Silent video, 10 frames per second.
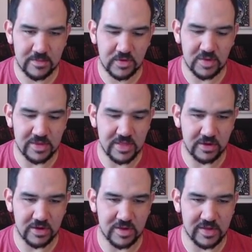Could be
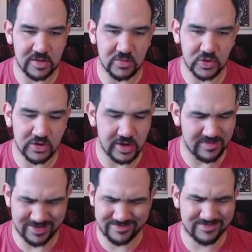thicker, could be a little more sturdy,
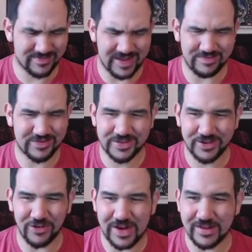but
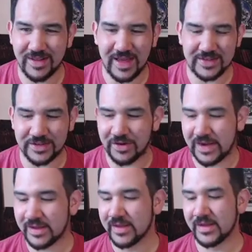great. Honestly,
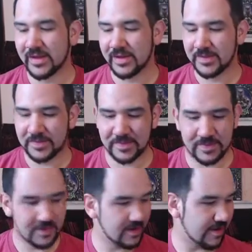great.
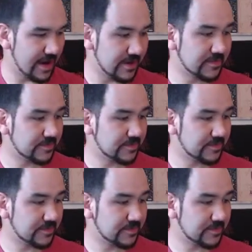All right.